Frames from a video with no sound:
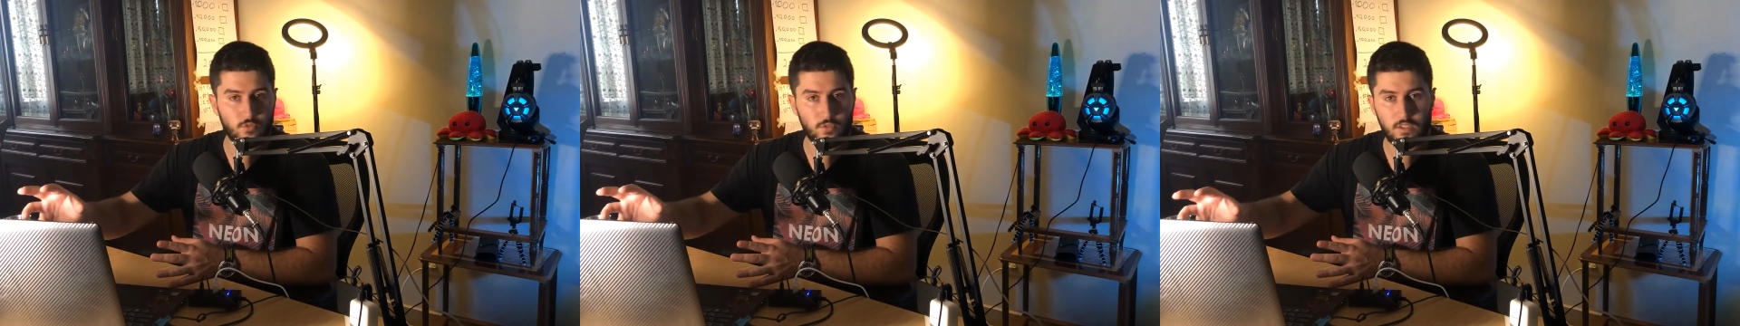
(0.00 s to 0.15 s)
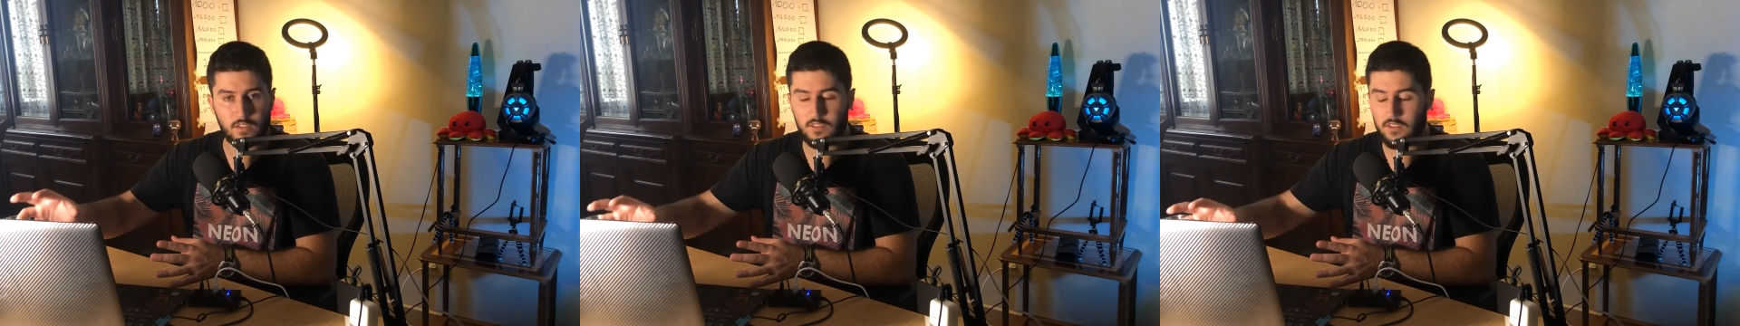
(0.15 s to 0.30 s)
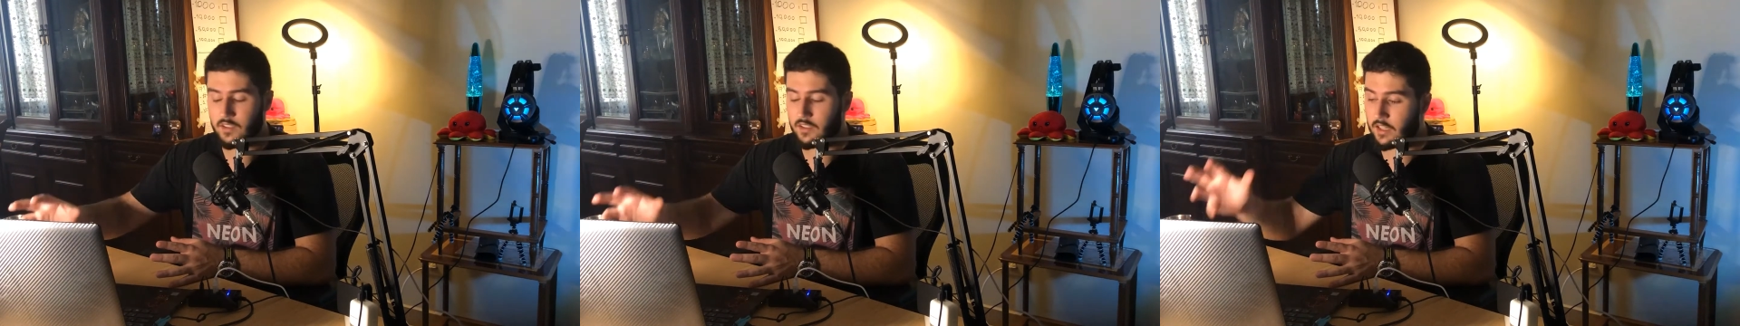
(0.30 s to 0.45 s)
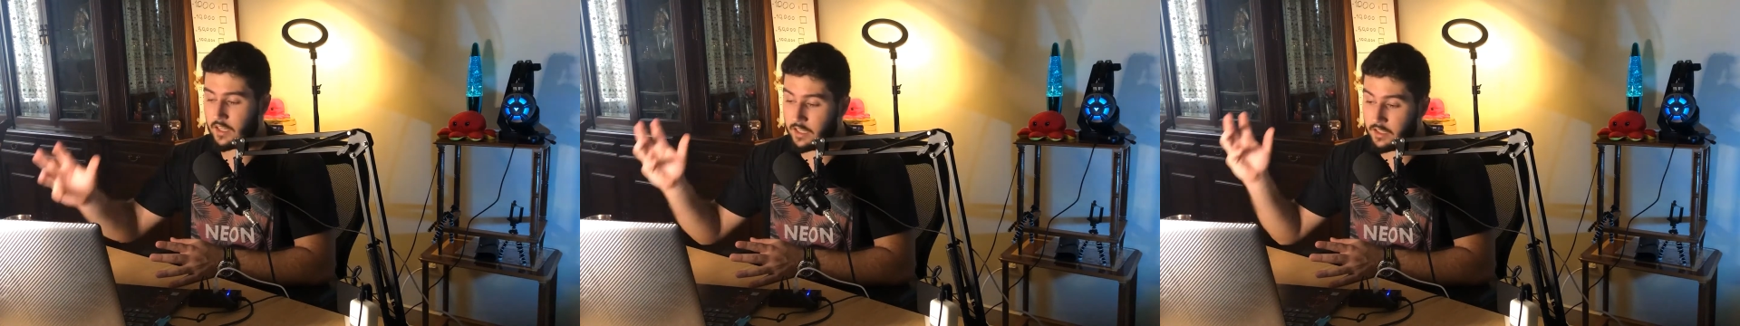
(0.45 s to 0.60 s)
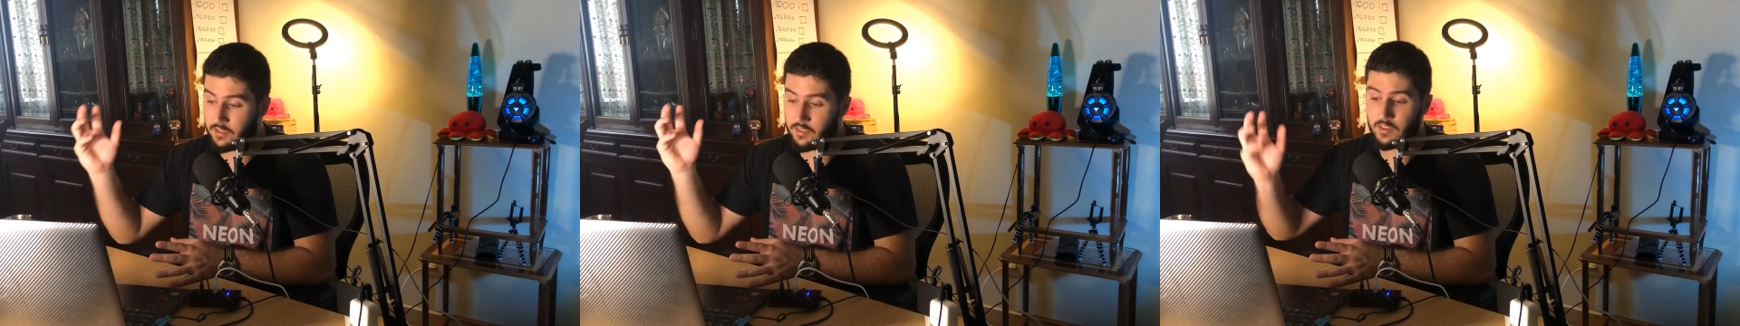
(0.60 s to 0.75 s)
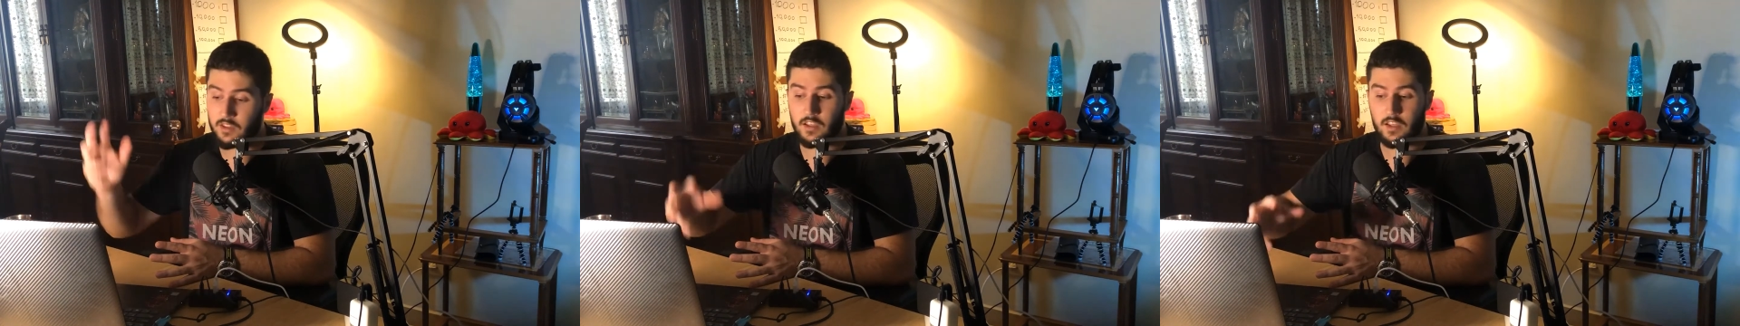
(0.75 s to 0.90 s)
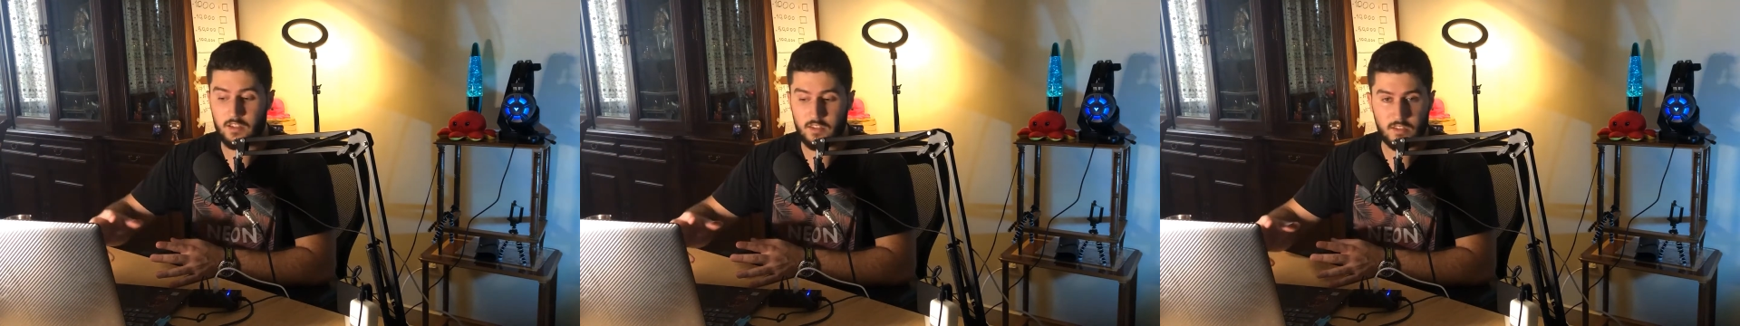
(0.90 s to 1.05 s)
ready, and
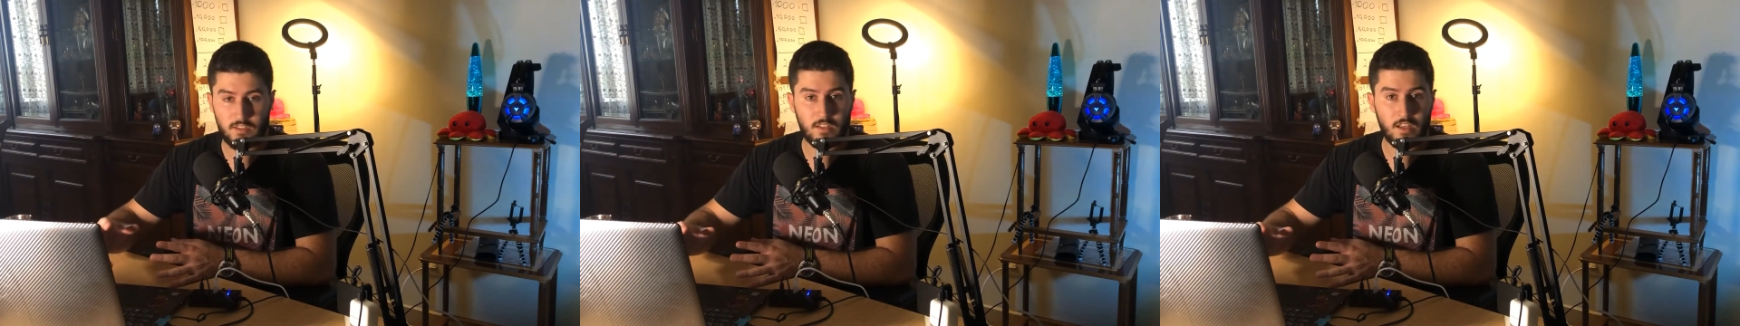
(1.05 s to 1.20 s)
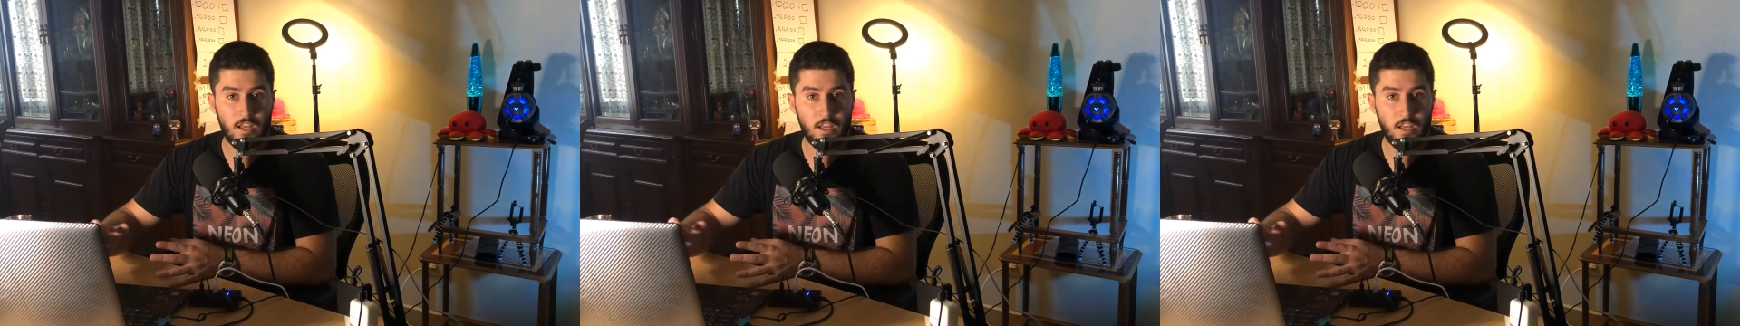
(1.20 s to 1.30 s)
the guest